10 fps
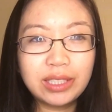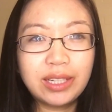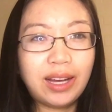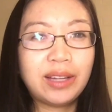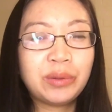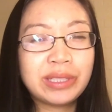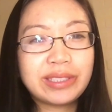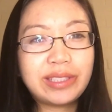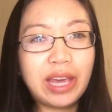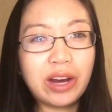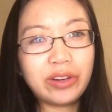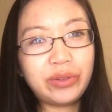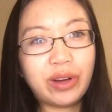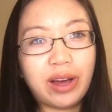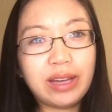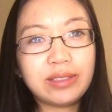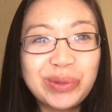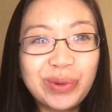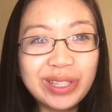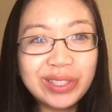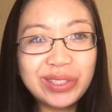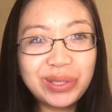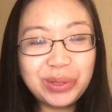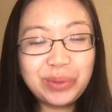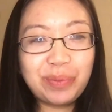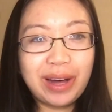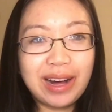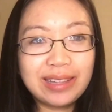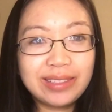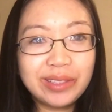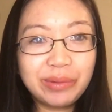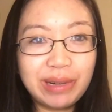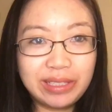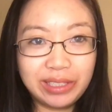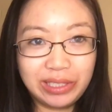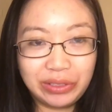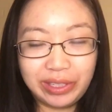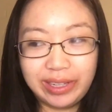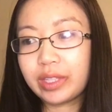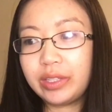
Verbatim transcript: I don't want to scare you guys. Once you pass the registry,